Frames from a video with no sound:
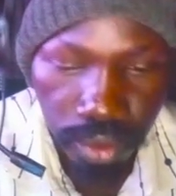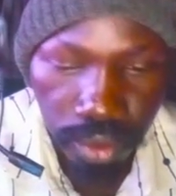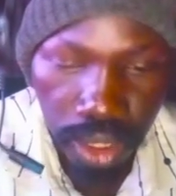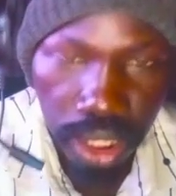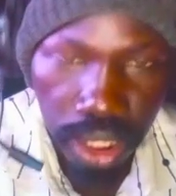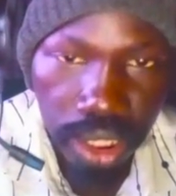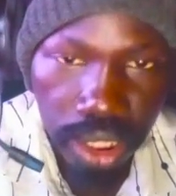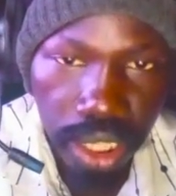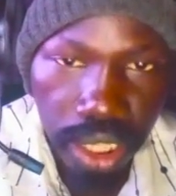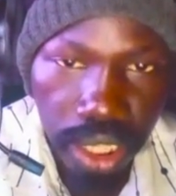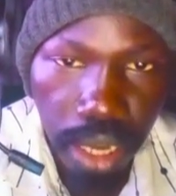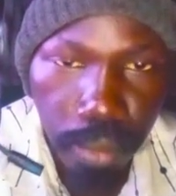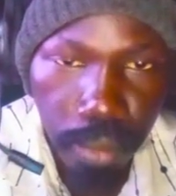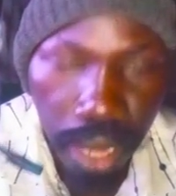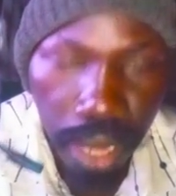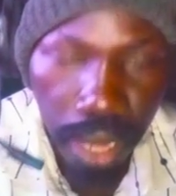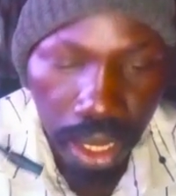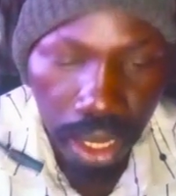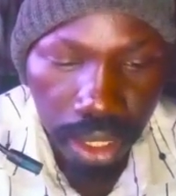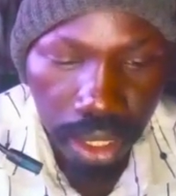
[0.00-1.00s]

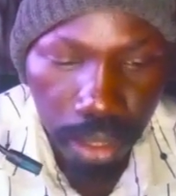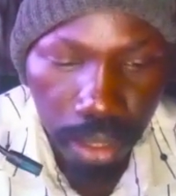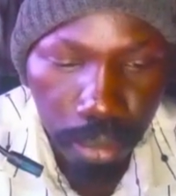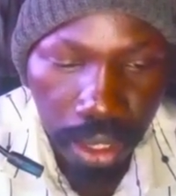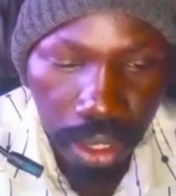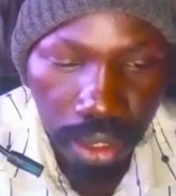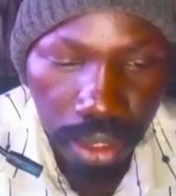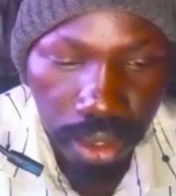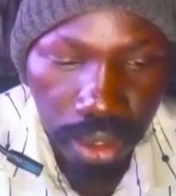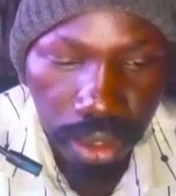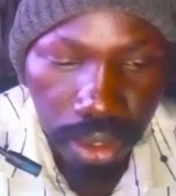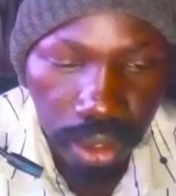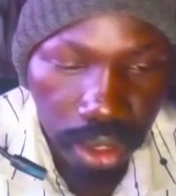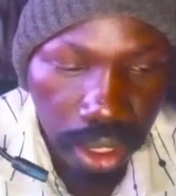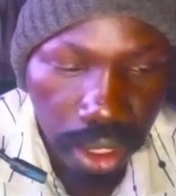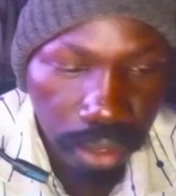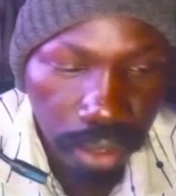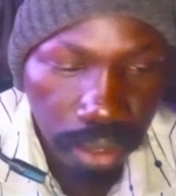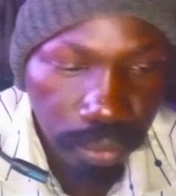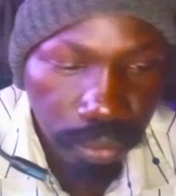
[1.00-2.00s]
Shabak Kamal.
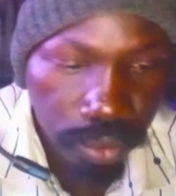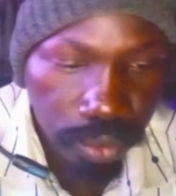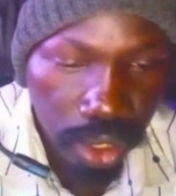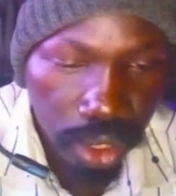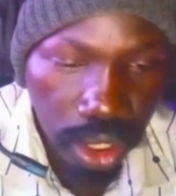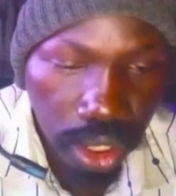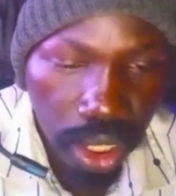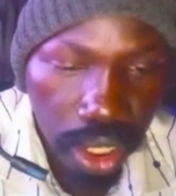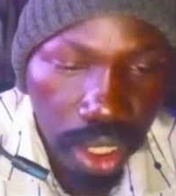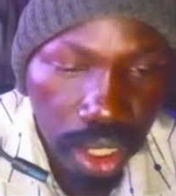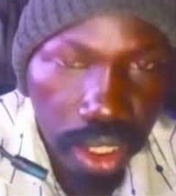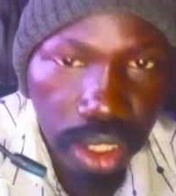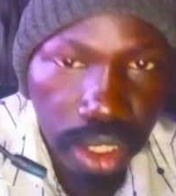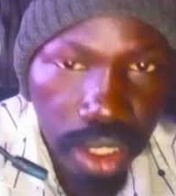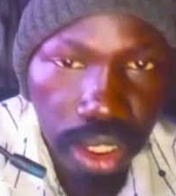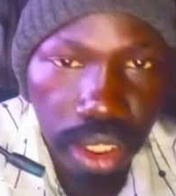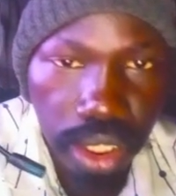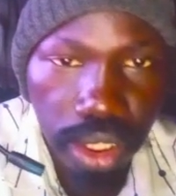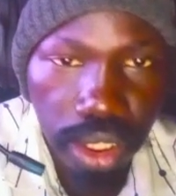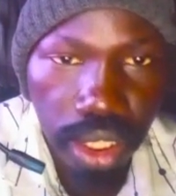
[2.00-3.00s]
Okay, this
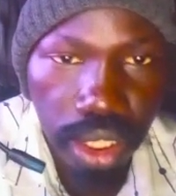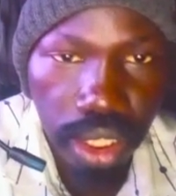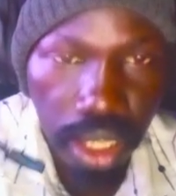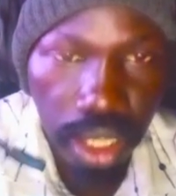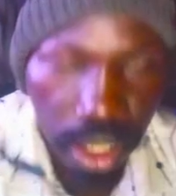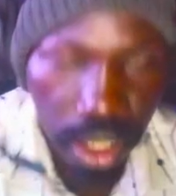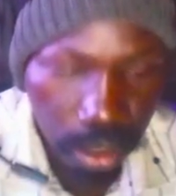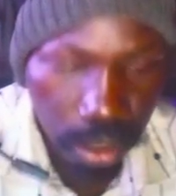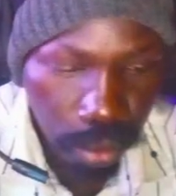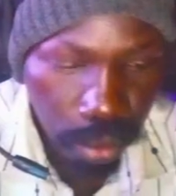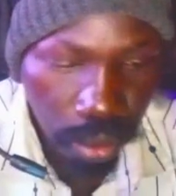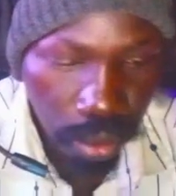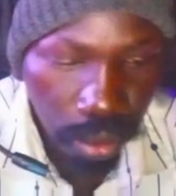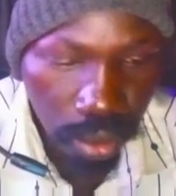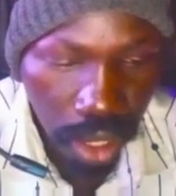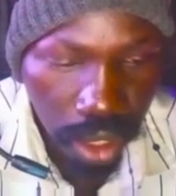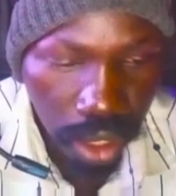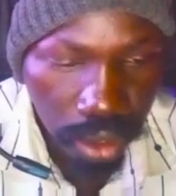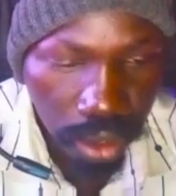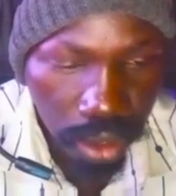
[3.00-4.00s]
is
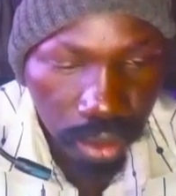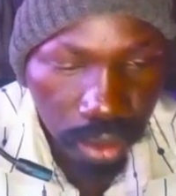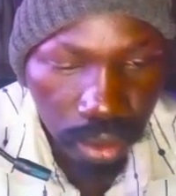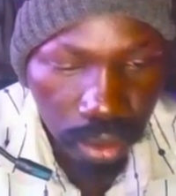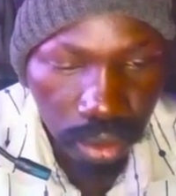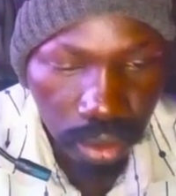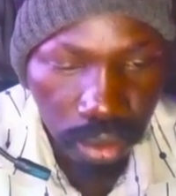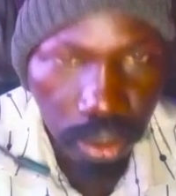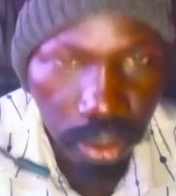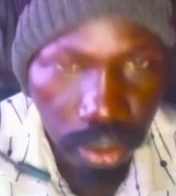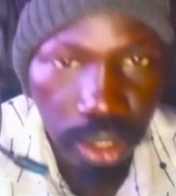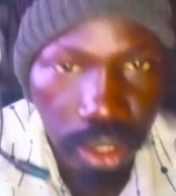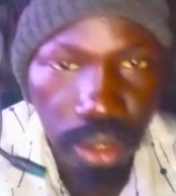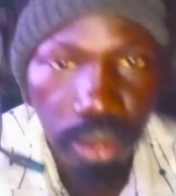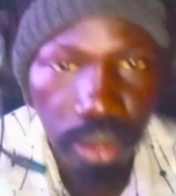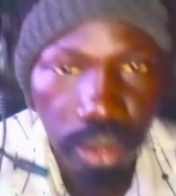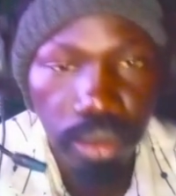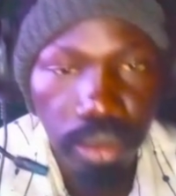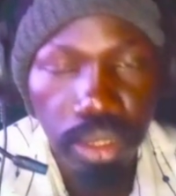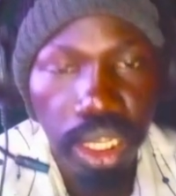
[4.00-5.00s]
plural.
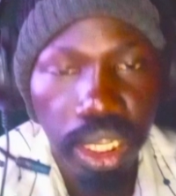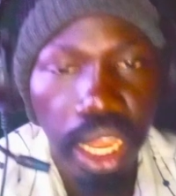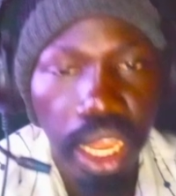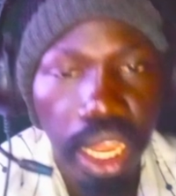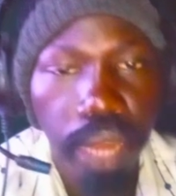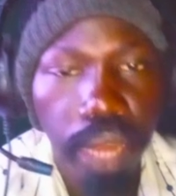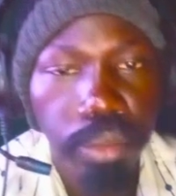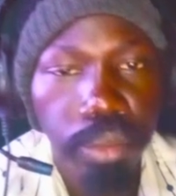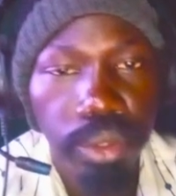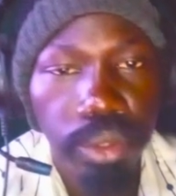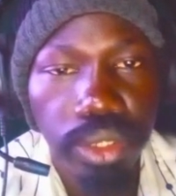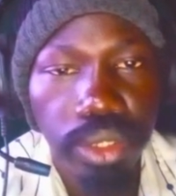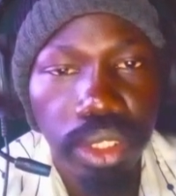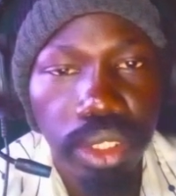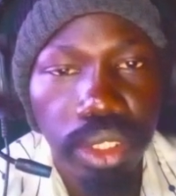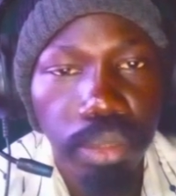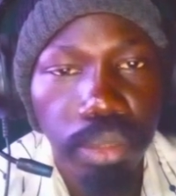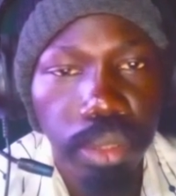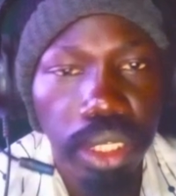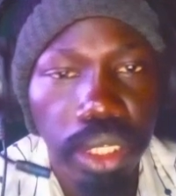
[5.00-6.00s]
We can put
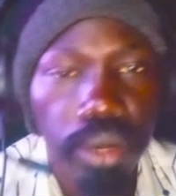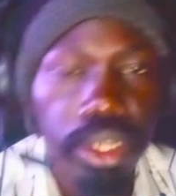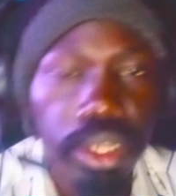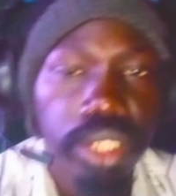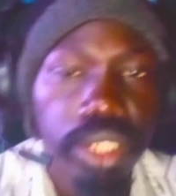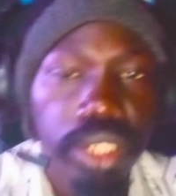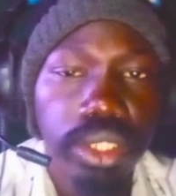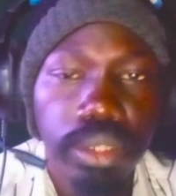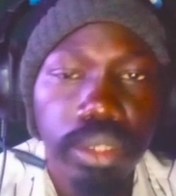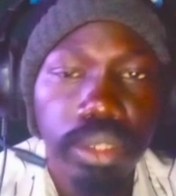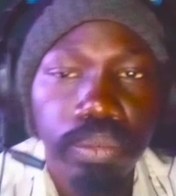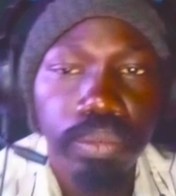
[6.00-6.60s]
p on it.